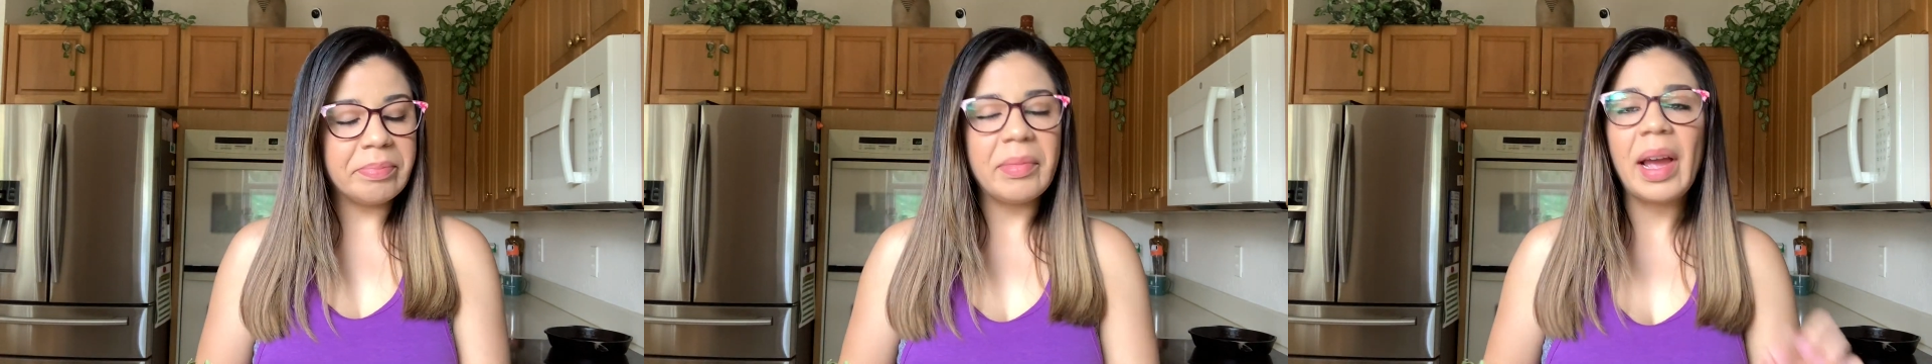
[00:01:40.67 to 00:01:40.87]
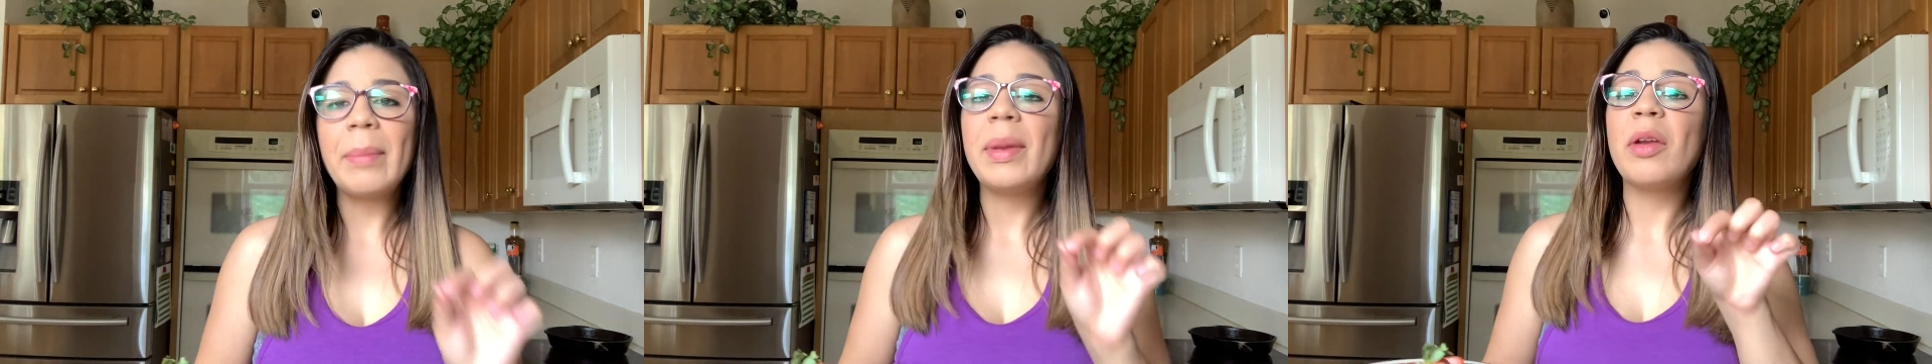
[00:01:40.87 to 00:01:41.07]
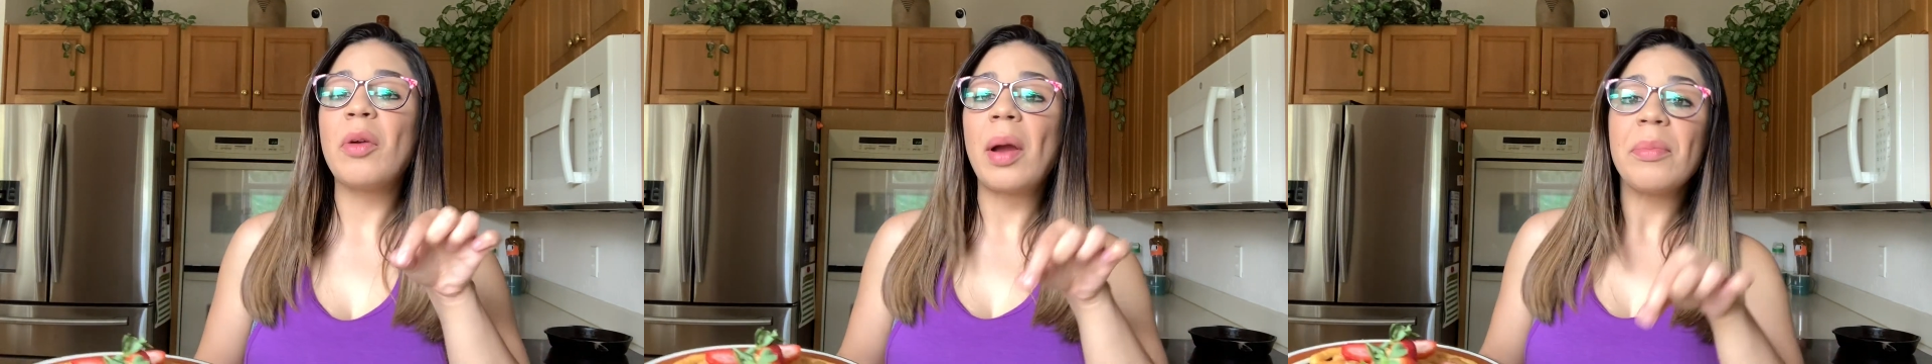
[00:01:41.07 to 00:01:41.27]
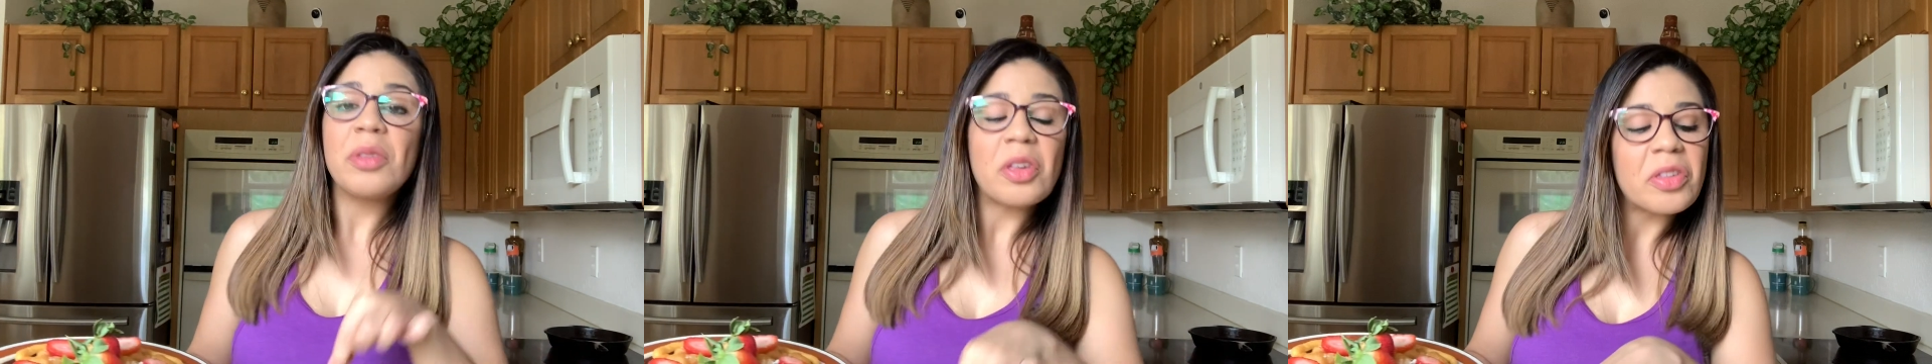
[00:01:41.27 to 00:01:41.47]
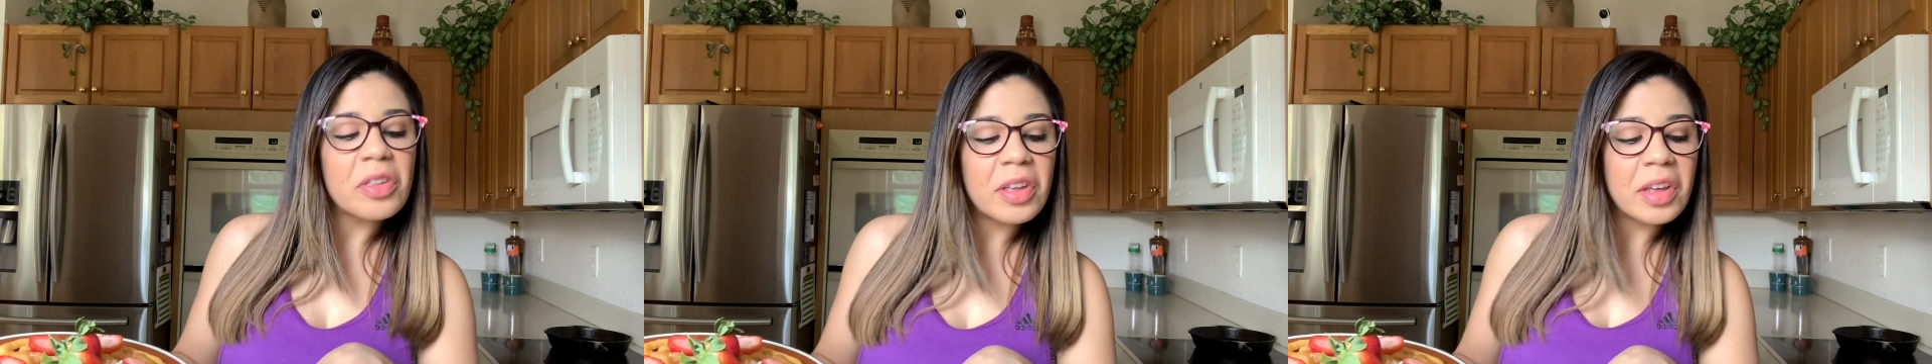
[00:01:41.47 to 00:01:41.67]
I may grab
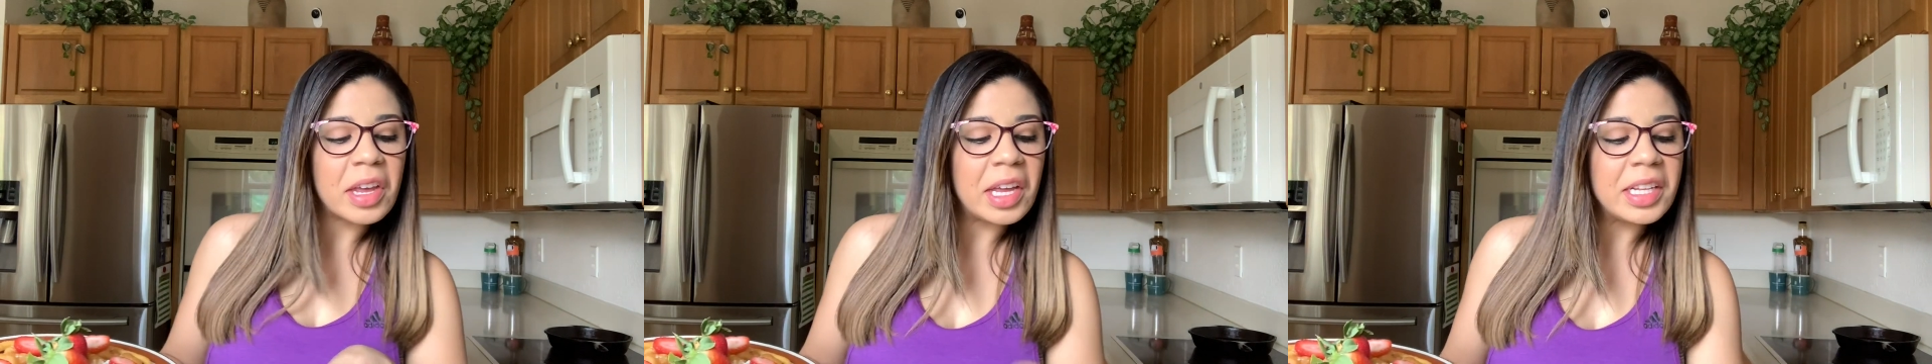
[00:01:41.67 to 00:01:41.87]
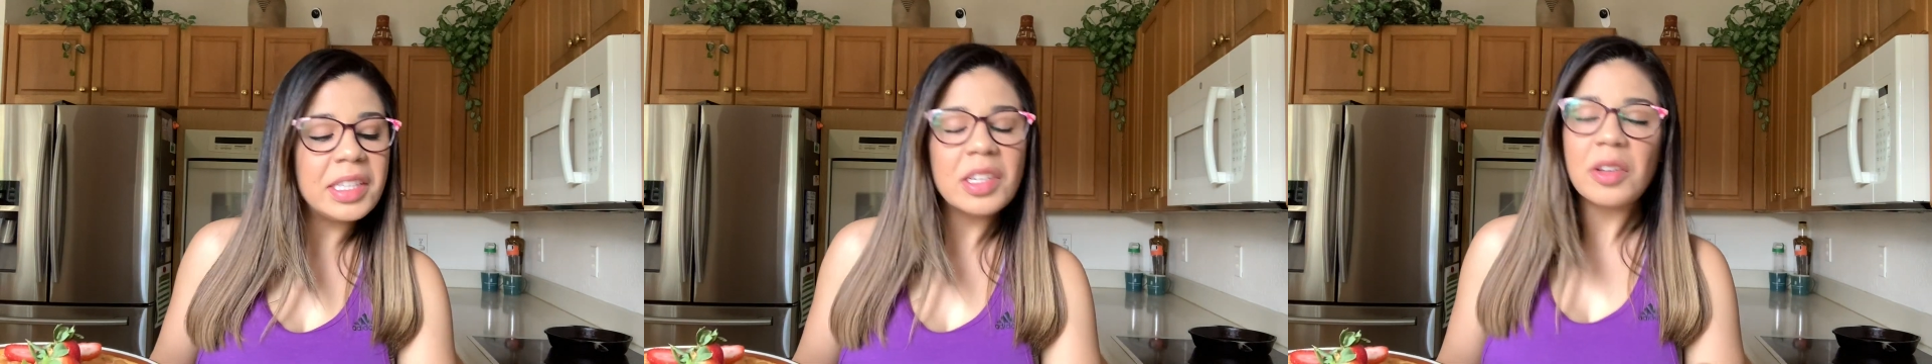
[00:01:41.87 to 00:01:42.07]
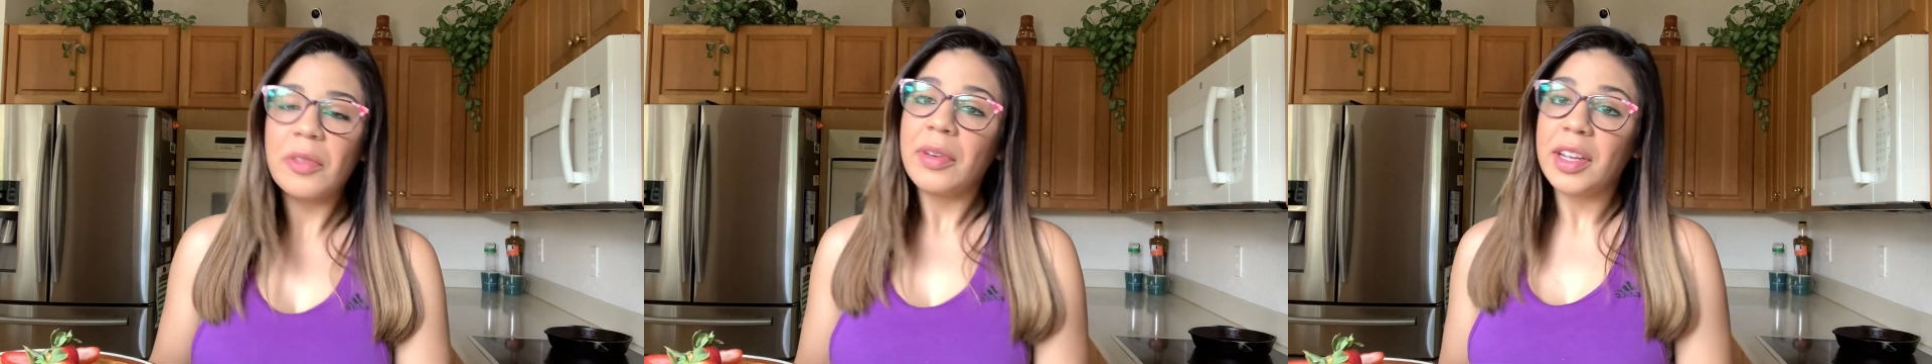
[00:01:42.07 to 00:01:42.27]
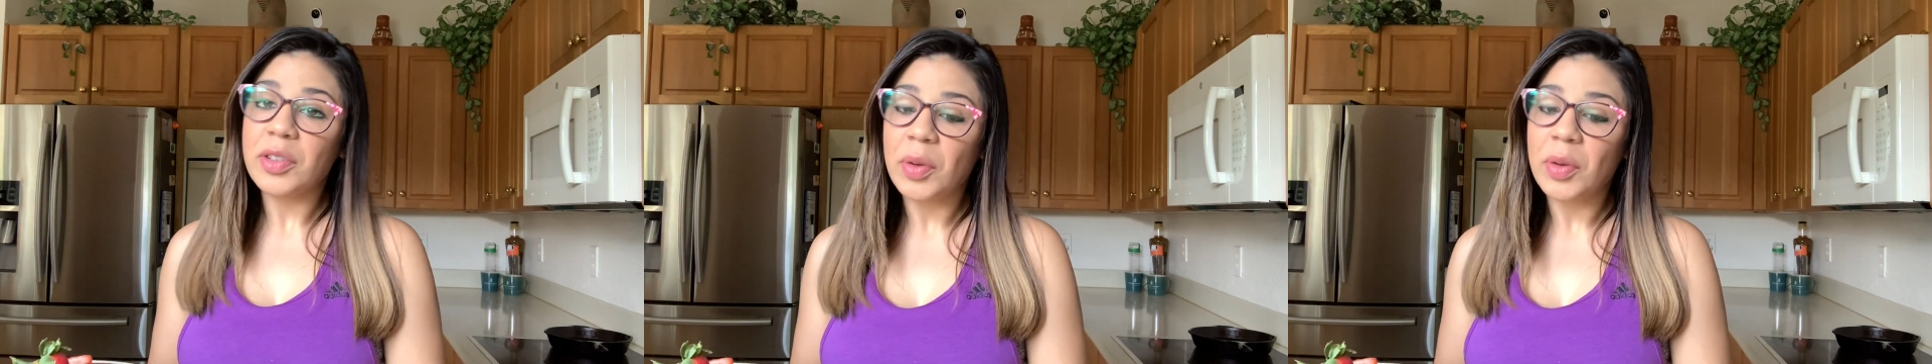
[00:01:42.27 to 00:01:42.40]
just a hint of ice